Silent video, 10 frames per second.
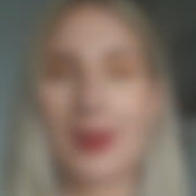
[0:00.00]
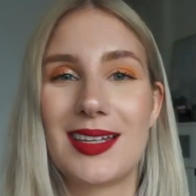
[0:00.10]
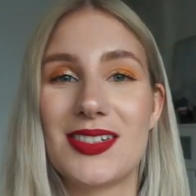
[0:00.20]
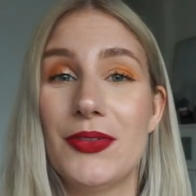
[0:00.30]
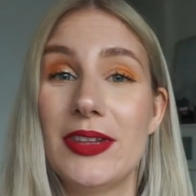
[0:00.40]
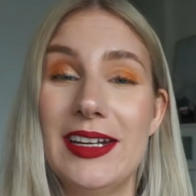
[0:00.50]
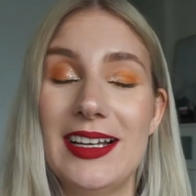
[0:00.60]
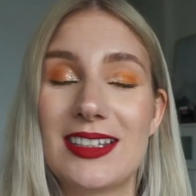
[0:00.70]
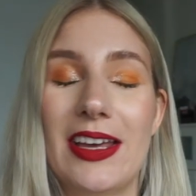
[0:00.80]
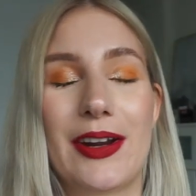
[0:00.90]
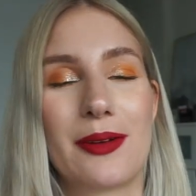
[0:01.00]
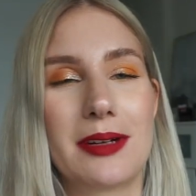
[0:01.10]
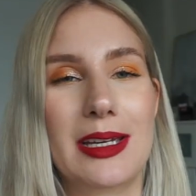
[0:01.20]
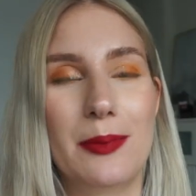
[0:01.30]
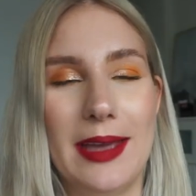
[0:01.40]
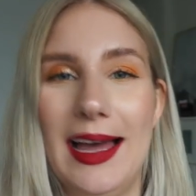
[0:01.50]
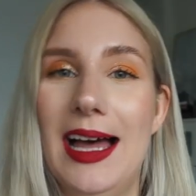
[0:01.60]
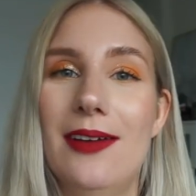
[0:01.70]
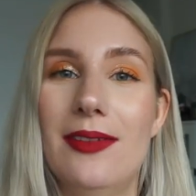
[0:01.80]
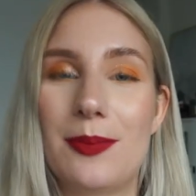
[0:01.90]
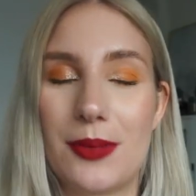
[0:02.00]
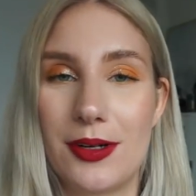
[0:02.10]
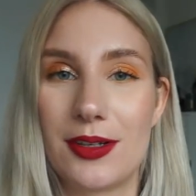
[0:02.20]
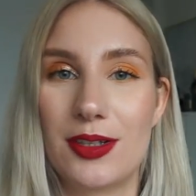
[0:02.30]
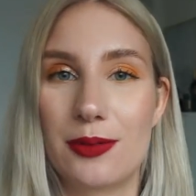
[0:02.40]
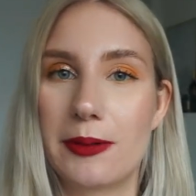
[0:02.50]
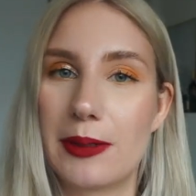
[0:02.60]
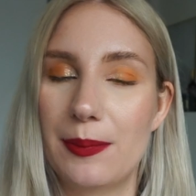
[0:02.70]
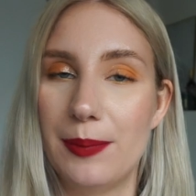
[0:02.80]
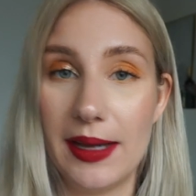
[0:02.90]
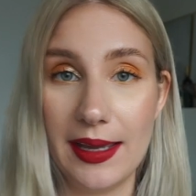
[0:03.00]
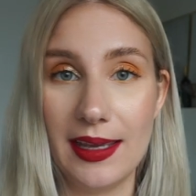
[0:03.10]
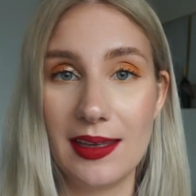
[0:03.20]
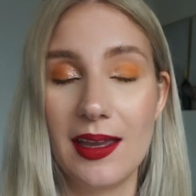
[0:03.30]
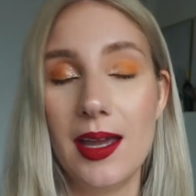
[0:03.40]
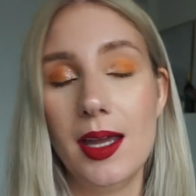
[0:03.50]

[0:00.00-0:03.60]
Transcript: So for the next category, we have a product you regret buying.